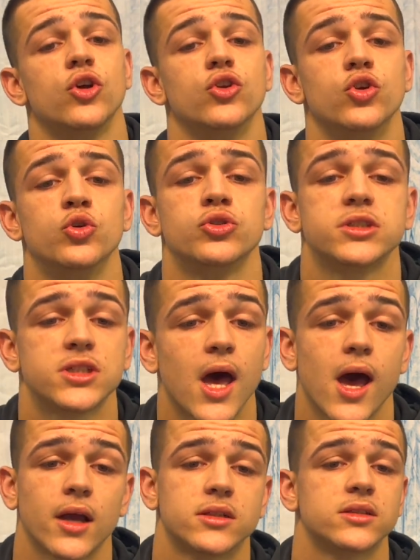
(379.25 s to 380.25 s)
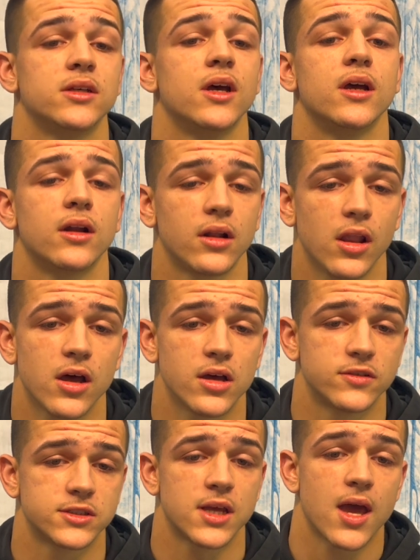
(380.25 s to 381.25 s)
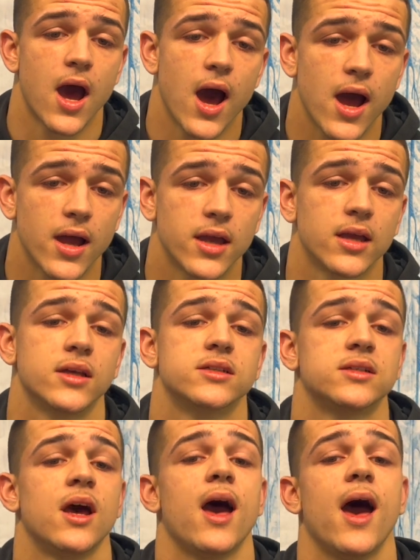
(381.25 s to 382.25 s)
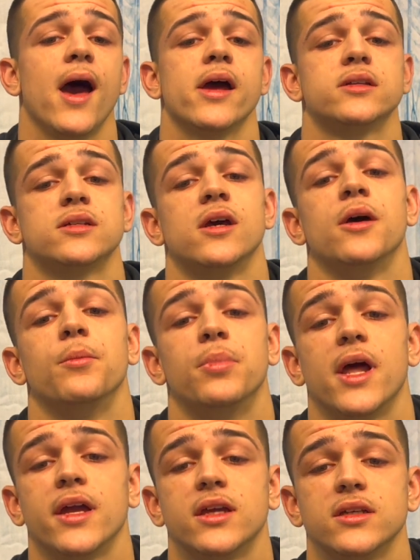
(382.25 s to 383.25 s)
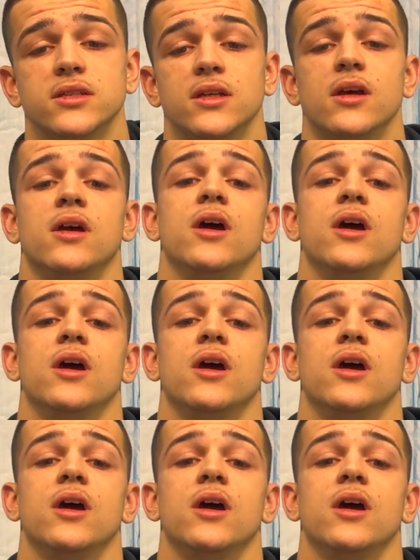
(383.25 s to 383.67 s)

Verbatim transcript: New socks, gloves, hot hands, hats, blankets,